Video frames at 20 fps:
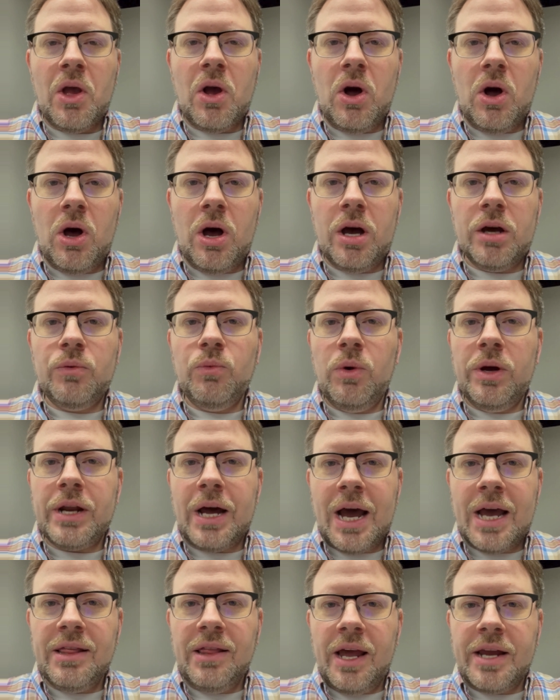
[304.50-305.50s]
on what
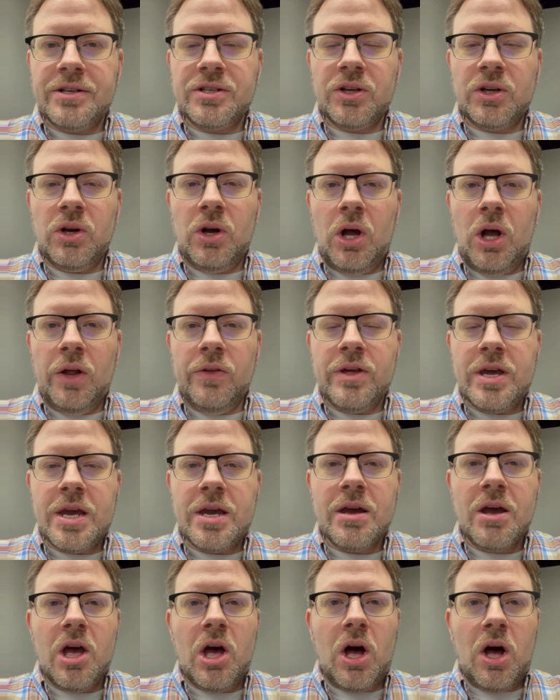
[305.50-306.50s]
I like to call the
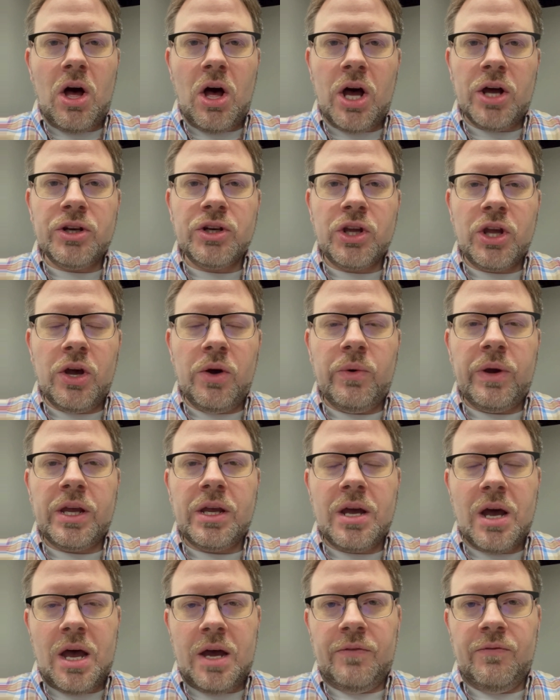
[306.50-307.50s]
ongoing
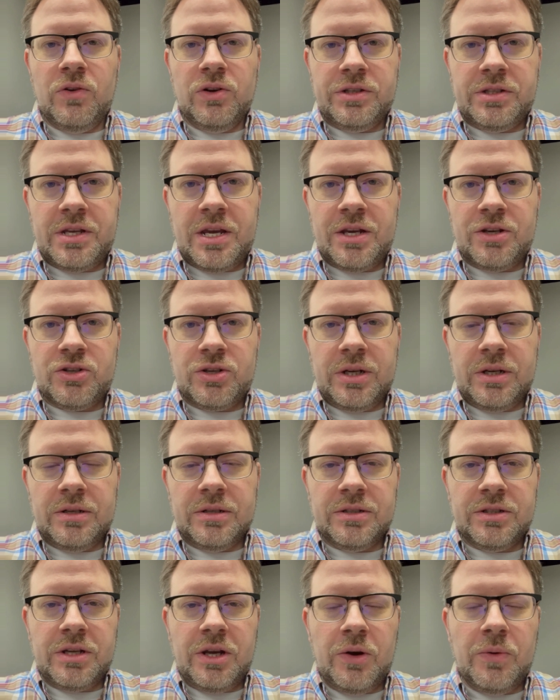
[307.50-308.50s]
conversation.
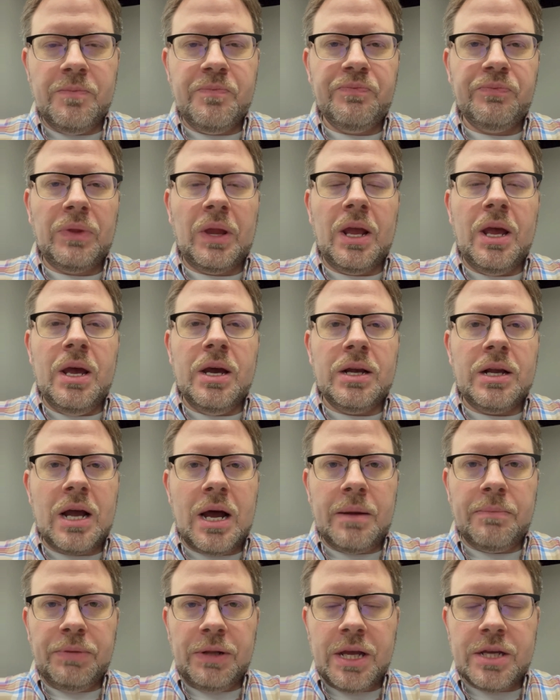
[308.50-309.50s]
So
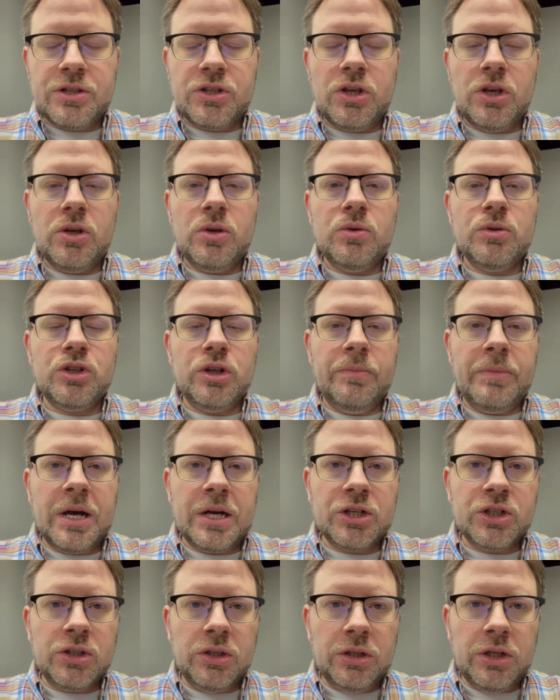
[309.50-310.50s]
God bless you.
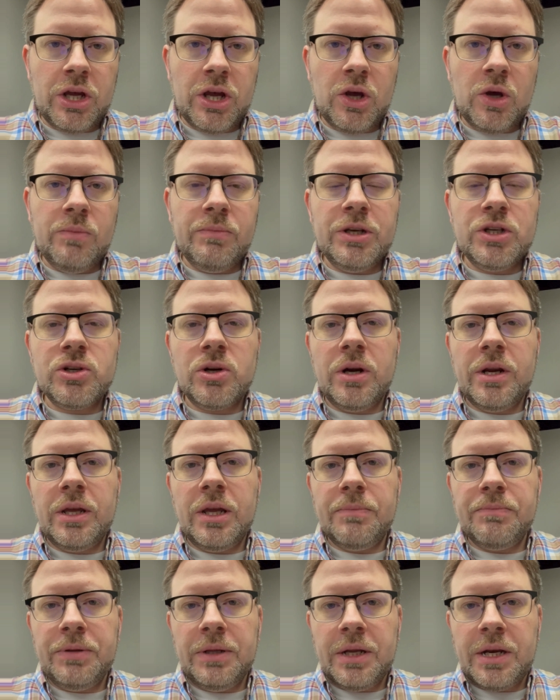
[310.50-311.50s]
Shabbat Shalom. Be sure to
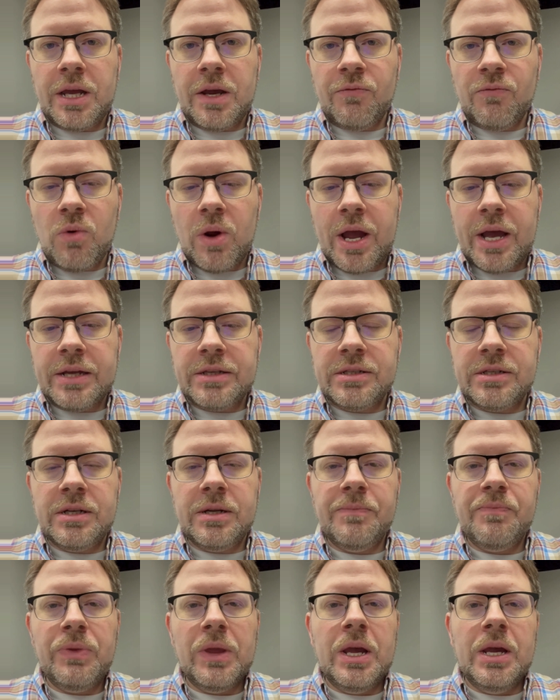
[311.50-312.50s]
get plenty of rest.
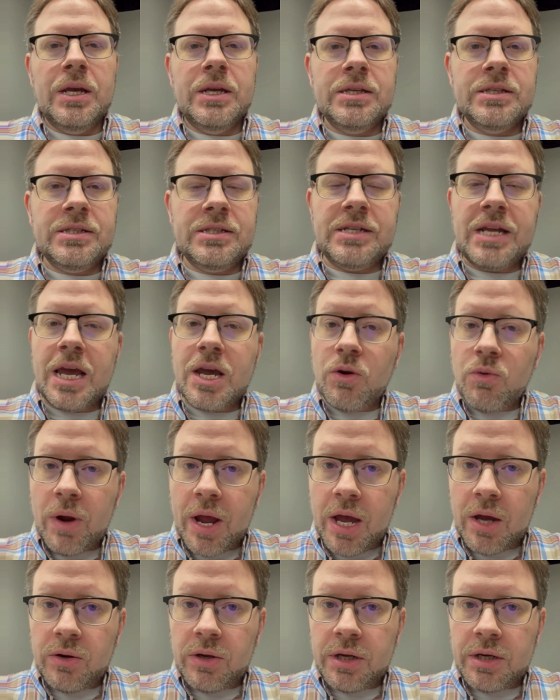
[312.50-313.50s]
Stay
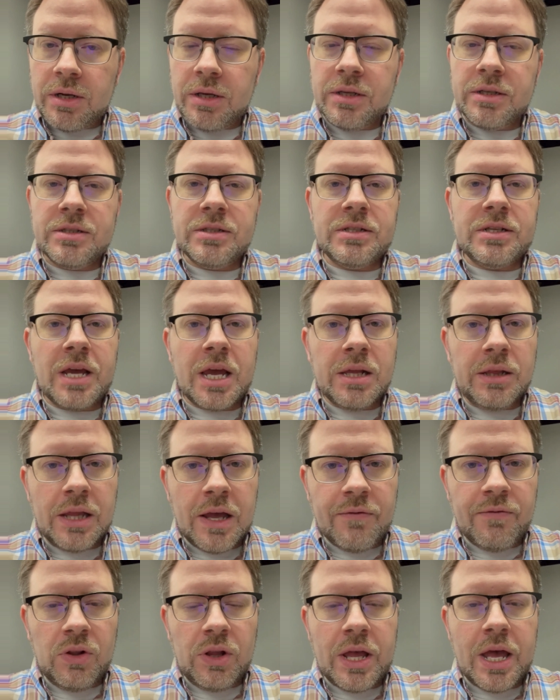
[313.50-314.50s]
grounded, stay
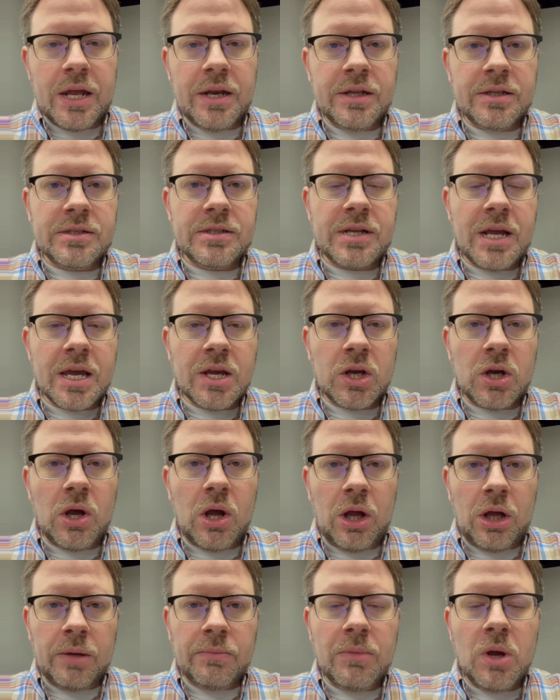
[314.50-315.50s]
level-headed, stay
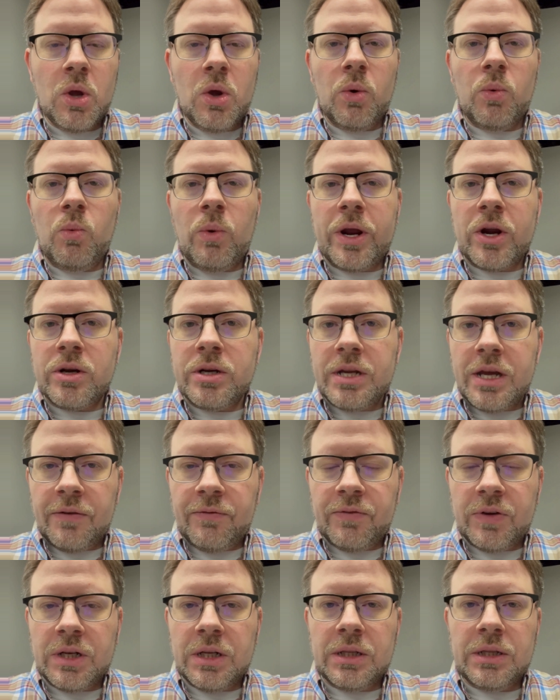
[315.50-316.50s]
calm. We are
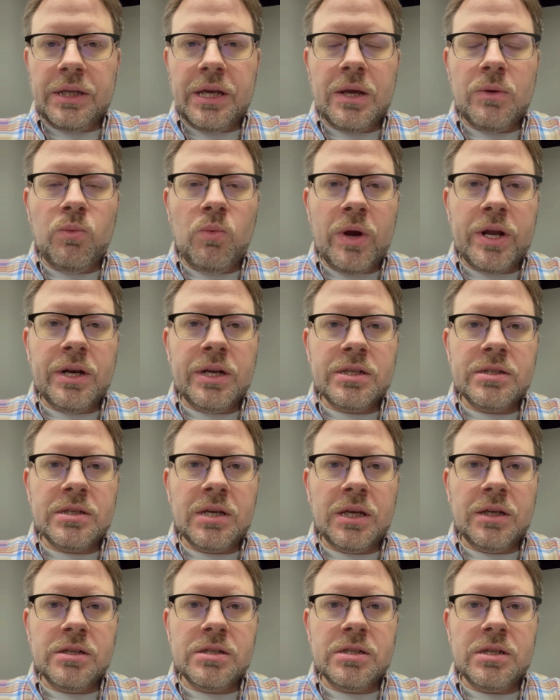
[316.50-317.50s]
definitely
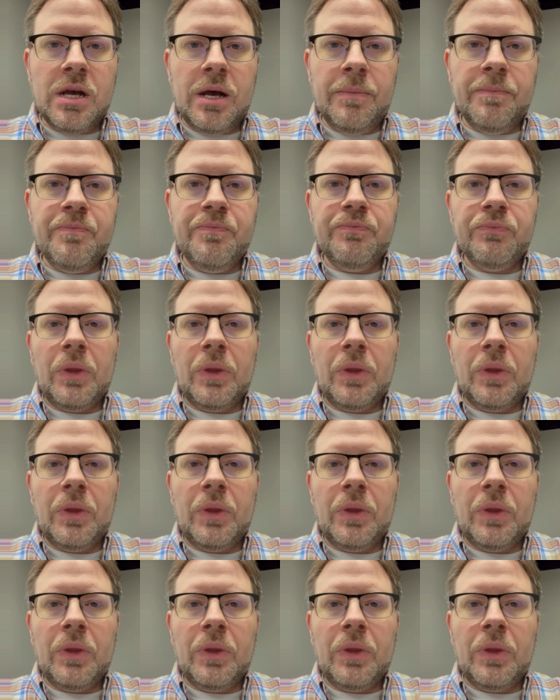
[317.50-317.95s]
witnessing some